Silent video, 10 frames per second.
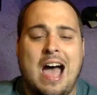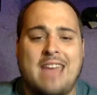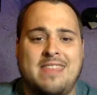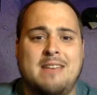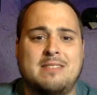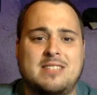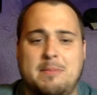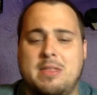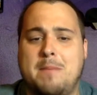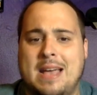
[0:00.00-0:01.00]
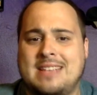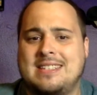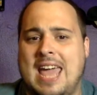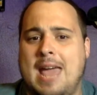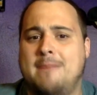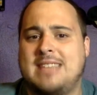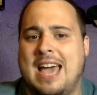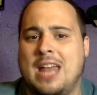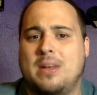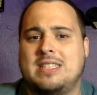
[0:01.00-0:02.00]
I think some of the best games the
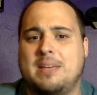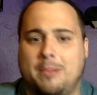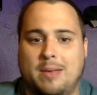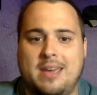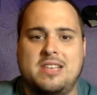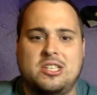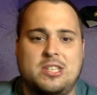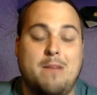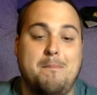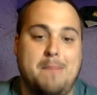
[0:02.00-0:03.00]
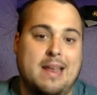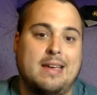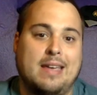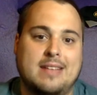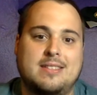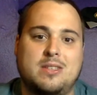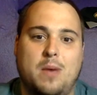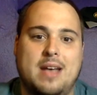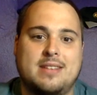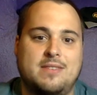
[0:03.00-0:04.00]
Alouettes have played this year have been against the
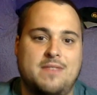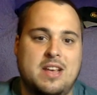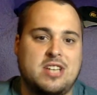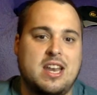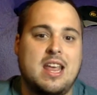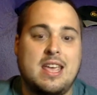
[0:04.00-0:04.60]
West Division.